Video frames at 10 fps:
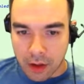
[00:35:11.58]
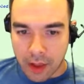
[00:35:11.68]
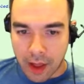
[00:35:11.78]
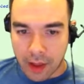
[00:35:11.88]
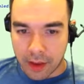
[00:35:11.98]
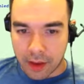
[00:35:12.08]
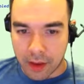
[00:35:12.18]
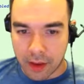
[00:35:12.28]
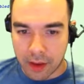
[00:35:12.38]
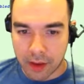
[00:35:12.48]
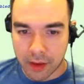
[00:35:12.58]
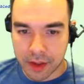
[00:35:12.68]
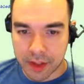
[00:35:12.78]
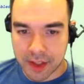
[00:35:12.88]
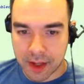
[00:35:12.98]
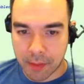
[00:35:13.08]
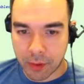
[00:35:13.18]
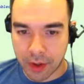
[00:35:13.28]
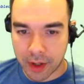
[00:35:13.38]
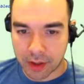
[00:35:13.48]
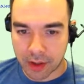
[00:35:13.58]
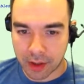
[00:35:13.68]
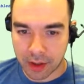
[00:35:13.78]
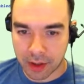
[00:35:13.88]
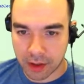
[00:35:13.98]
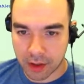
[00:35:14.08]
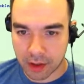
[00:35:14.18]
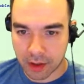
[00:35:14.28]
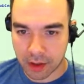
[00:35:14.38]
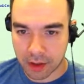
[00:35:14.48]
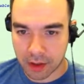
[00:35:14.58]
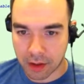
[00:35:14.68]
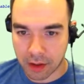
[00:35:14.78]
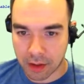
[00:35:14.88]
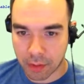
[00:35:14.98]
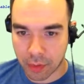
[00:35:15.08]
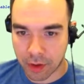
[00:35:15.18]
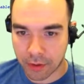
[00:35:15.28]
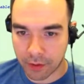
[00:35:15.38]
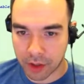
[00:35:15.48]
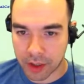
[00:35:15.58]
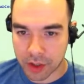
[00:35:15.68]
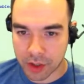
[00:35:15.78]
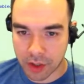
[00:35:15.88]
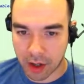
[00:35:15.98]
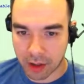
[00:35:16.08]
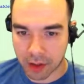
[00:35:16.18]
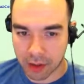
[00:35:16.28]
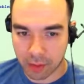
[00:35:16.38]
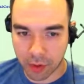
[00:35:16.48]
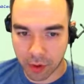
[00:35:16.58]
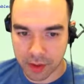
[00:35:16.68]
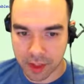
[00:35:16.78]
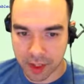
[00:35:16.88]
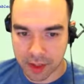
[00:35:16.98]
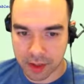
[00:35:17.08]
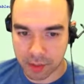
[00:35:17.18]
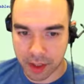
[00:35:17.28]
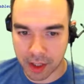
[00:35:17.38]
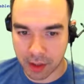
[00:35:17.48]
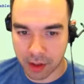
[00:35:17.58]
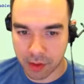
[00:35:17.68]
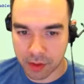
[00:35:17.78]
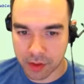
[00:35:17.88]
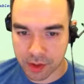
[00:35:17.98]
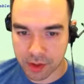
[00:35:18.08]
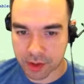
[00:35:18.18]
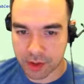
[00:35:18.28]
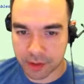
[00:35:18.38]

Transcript: that the separate privileged content process is being used,